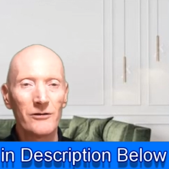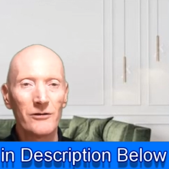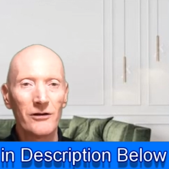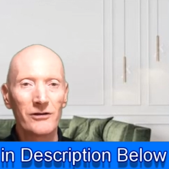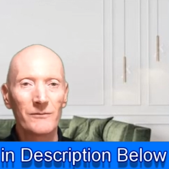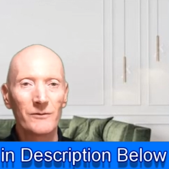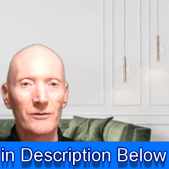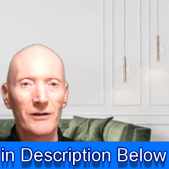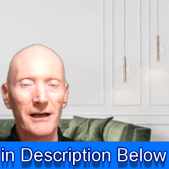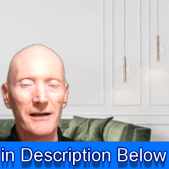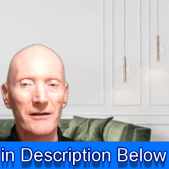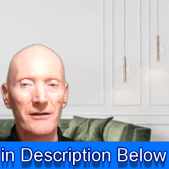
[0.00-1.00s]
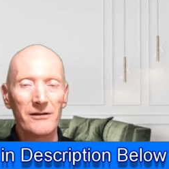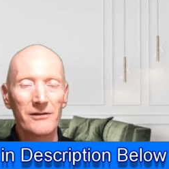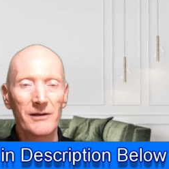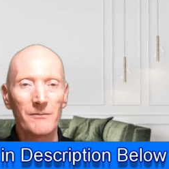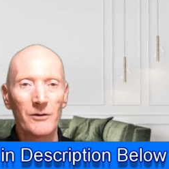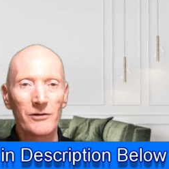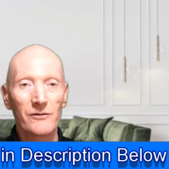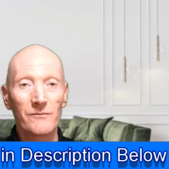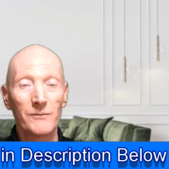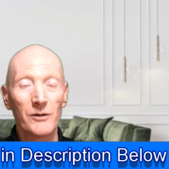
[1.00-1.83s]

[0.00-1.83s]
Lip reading: I do know some good lenders, and most